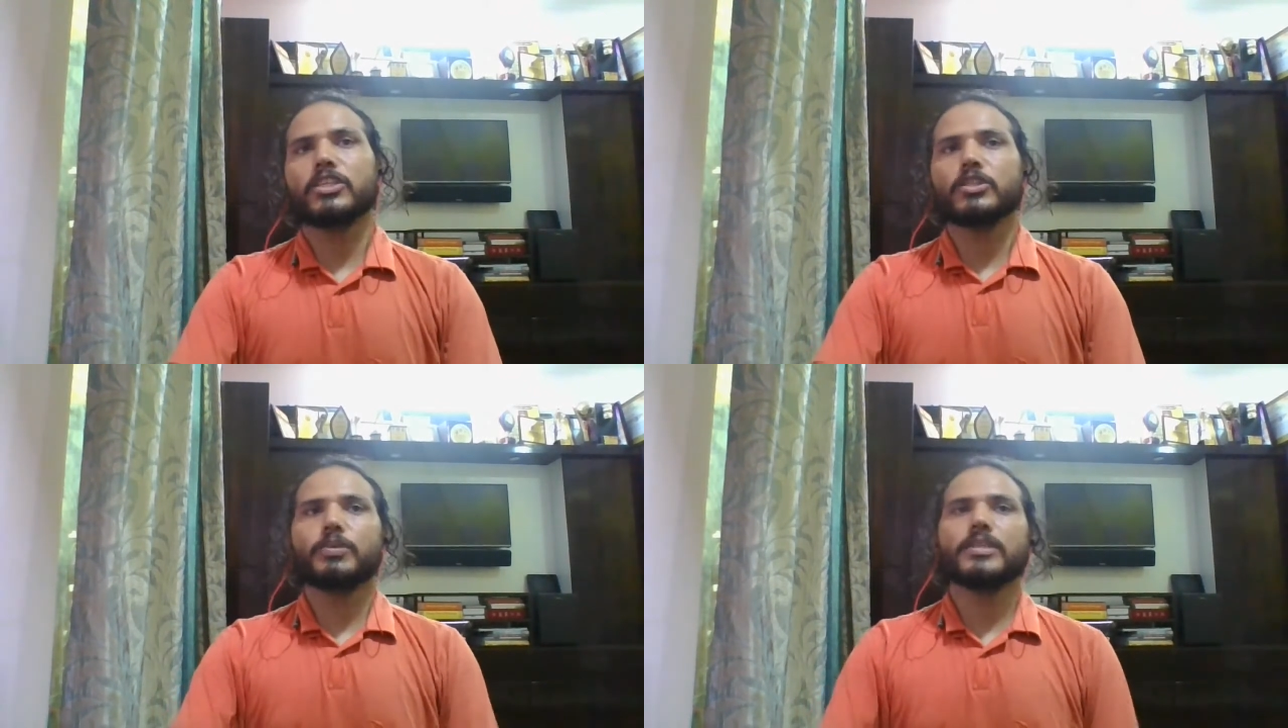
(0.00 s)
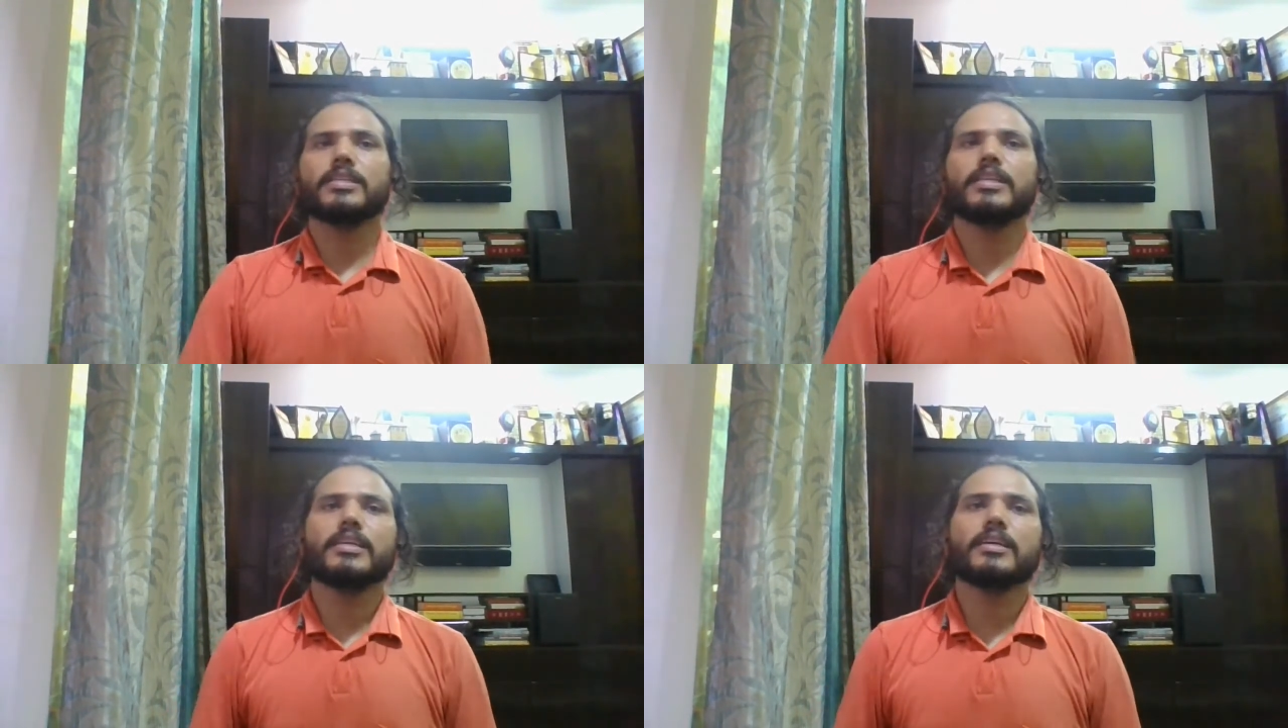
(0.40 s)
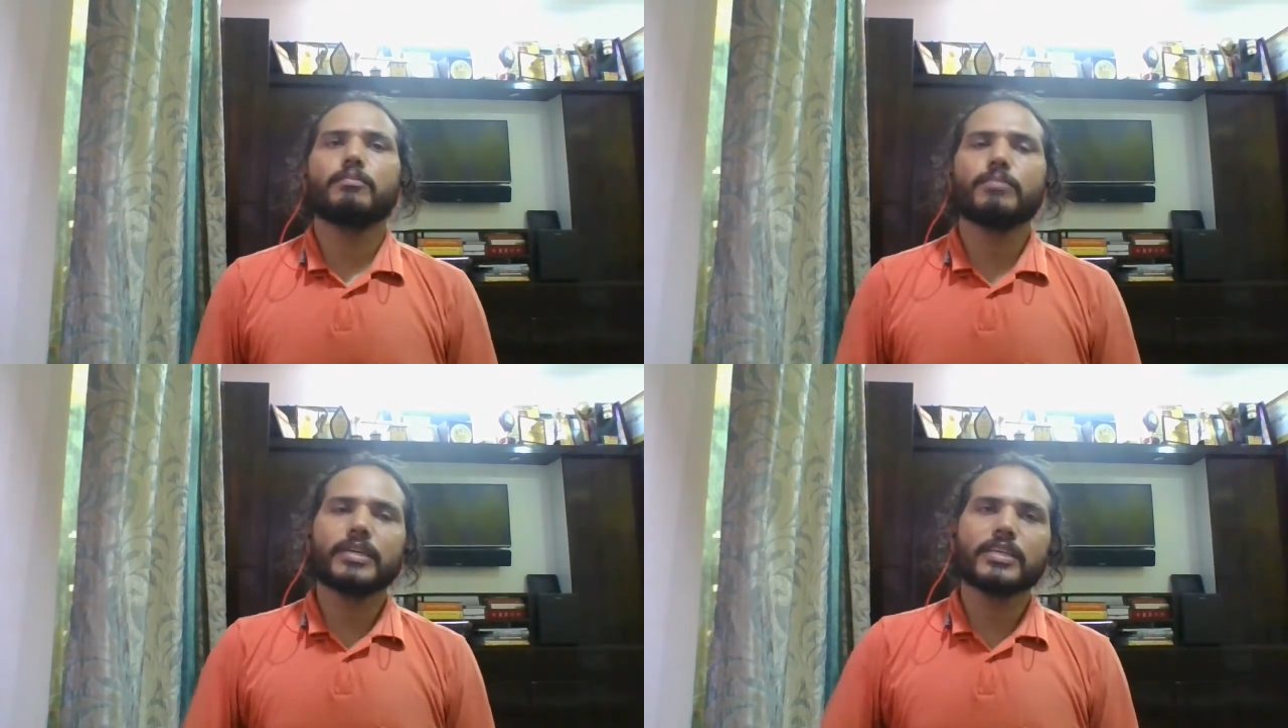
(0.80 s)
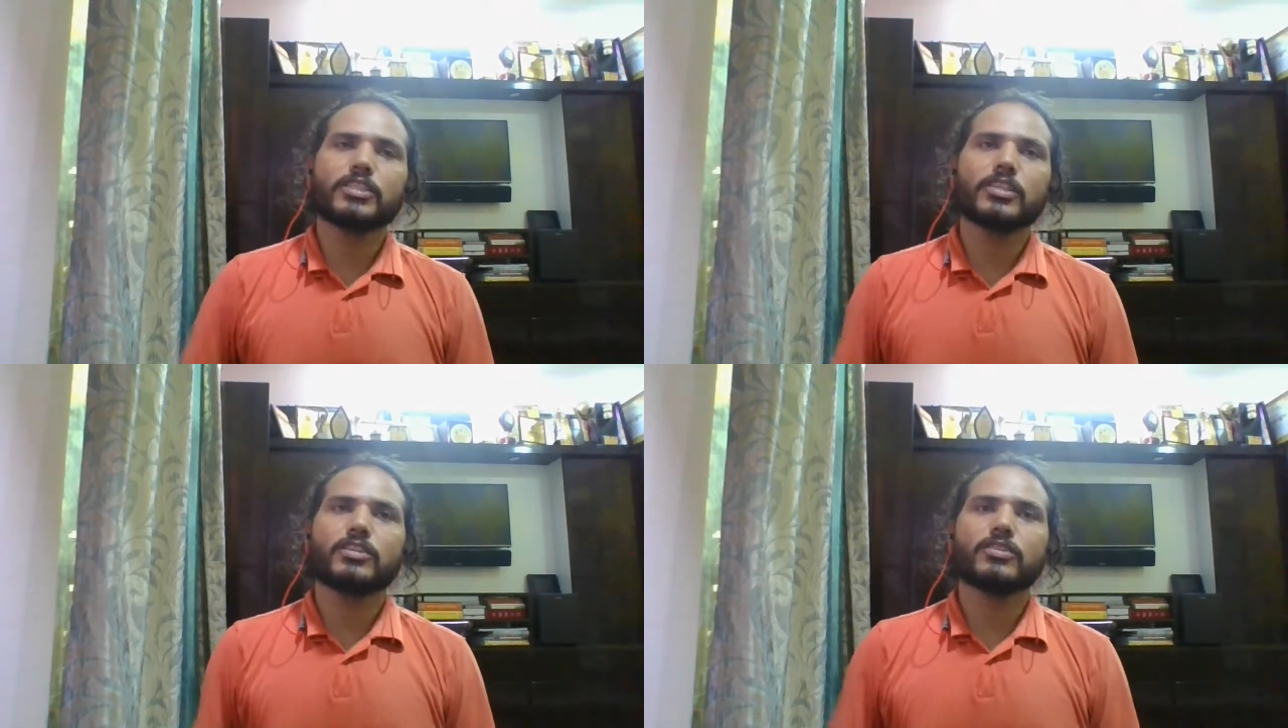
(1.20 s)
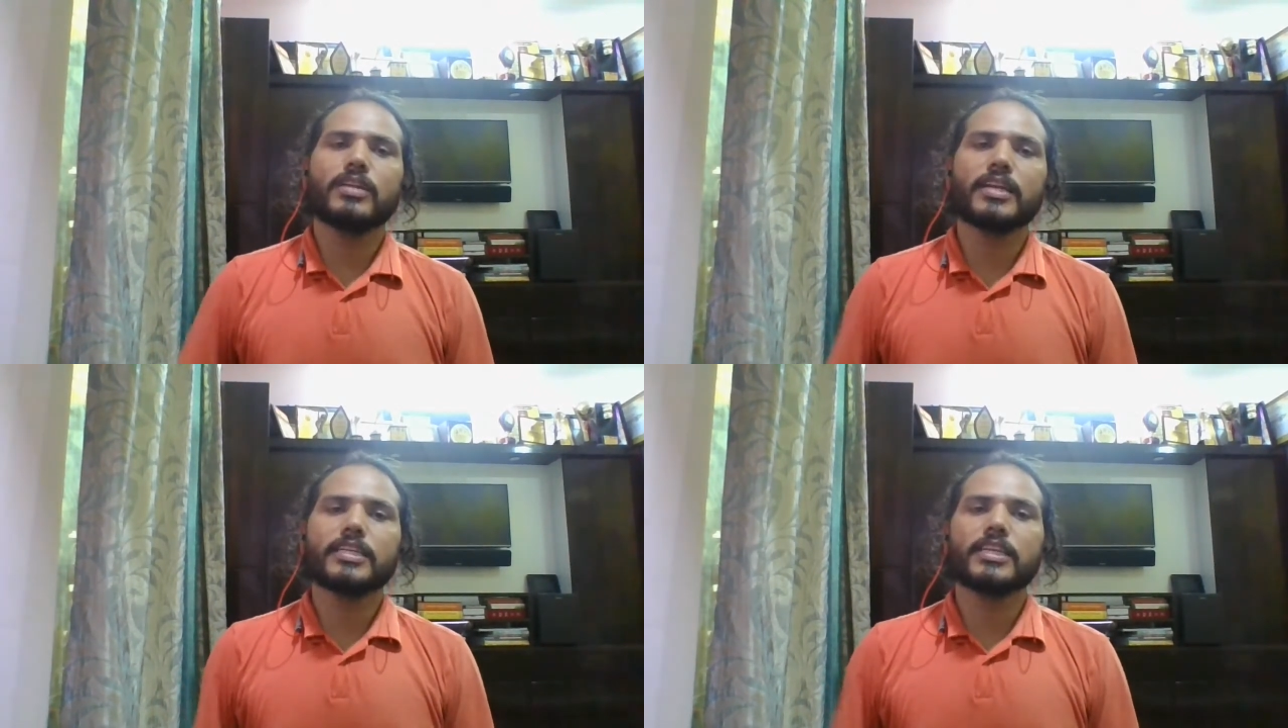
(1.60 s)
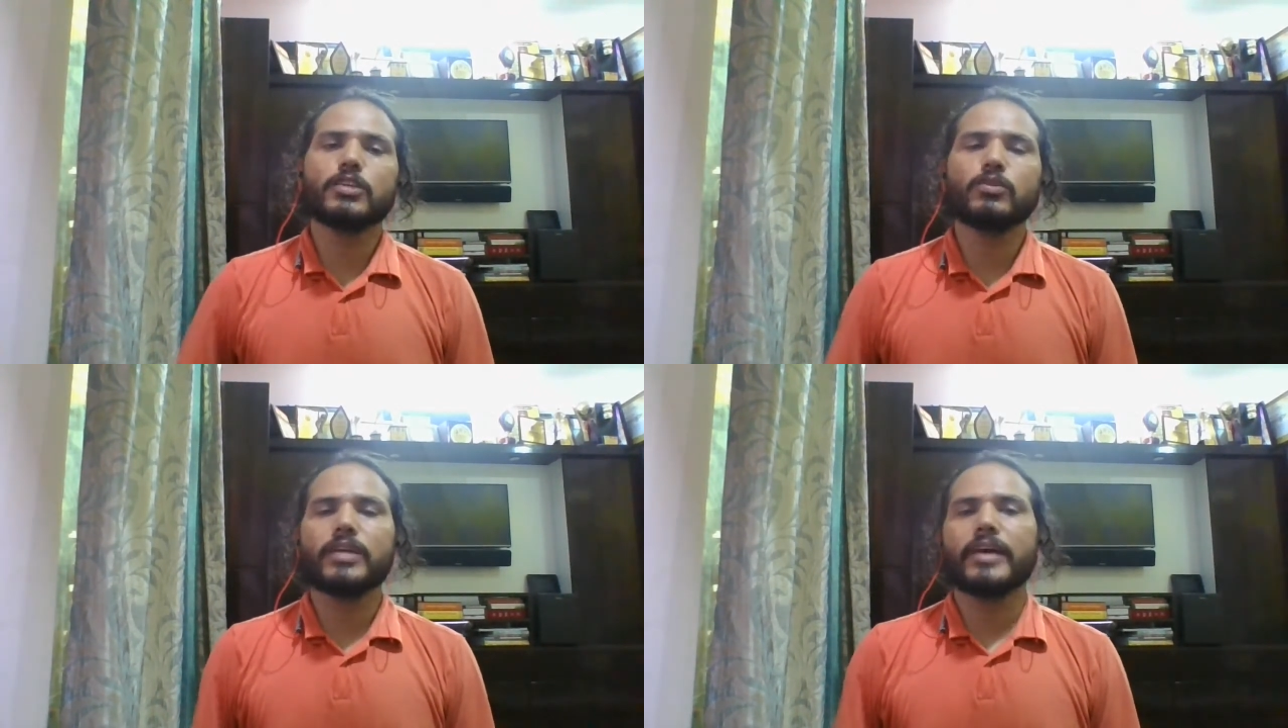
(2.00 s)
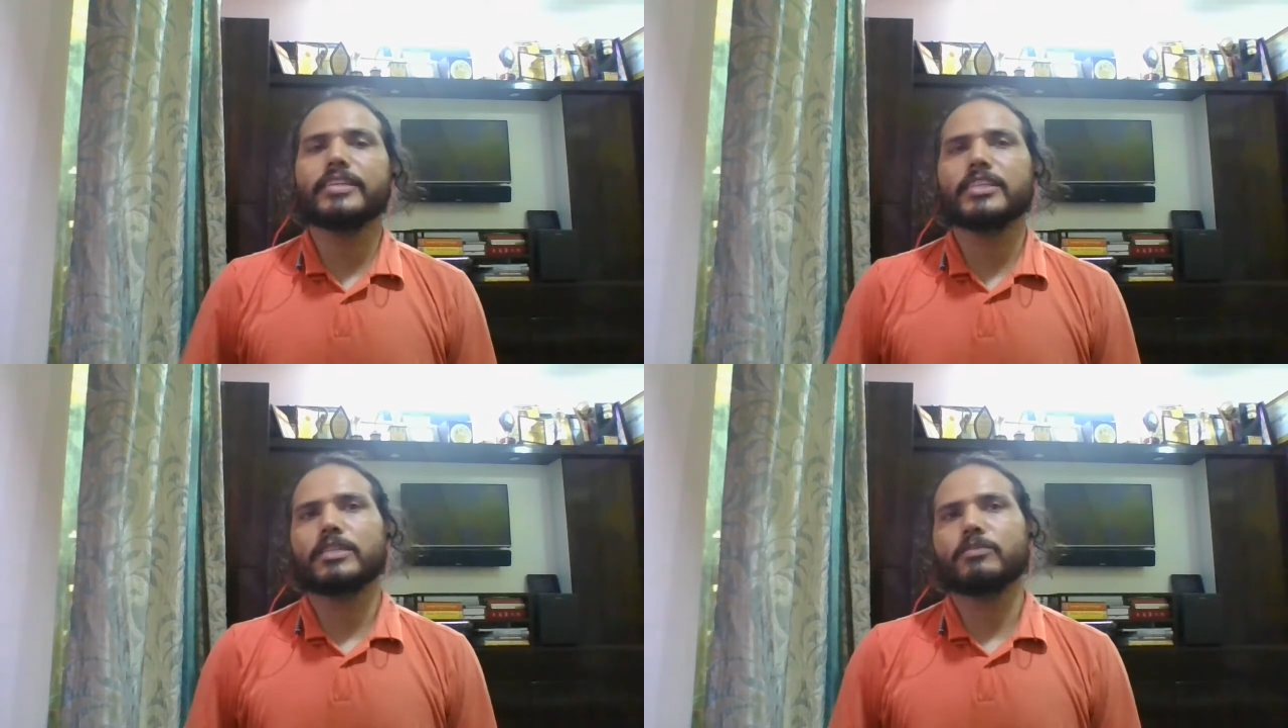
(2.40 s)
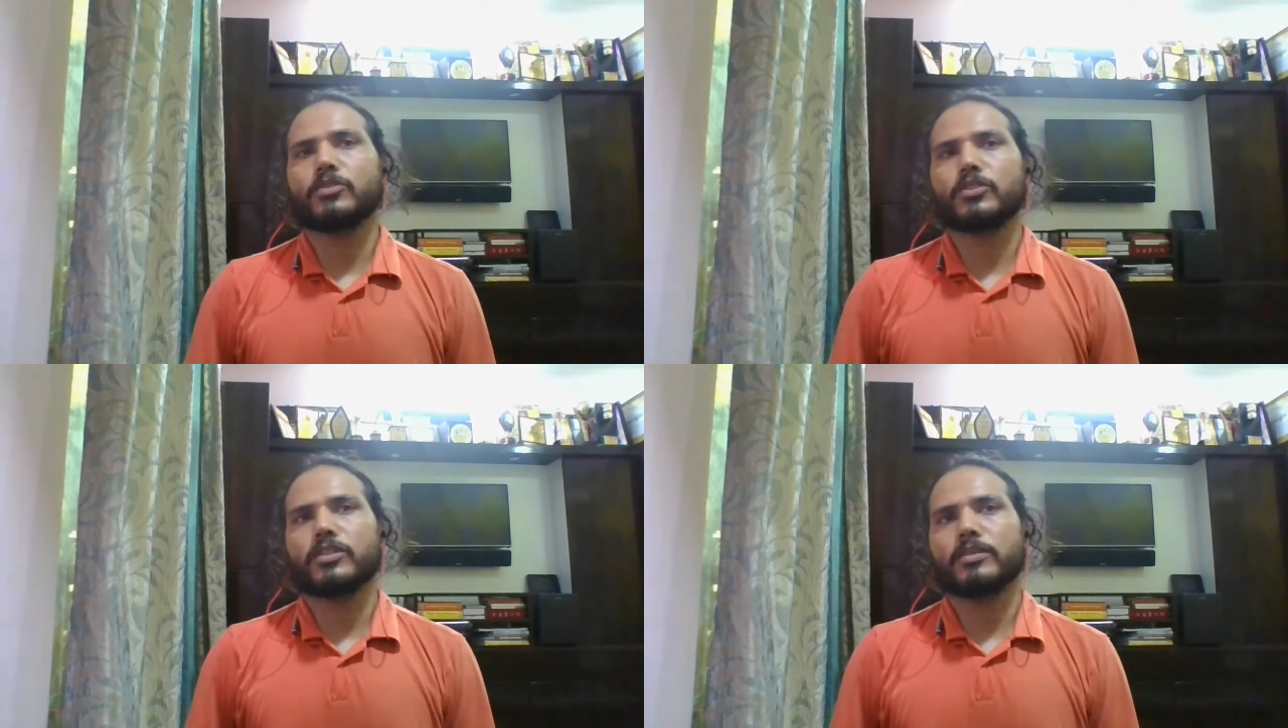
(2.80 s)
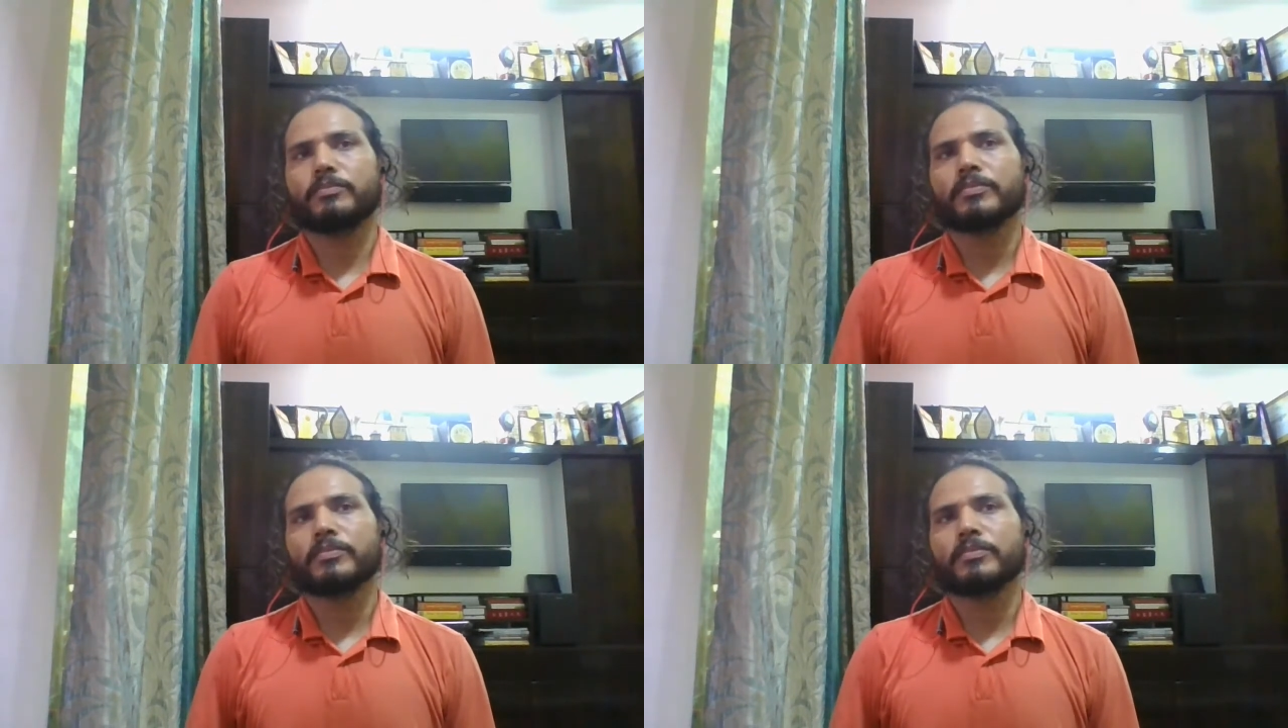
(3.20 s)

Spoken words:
especially complications related to digestive system.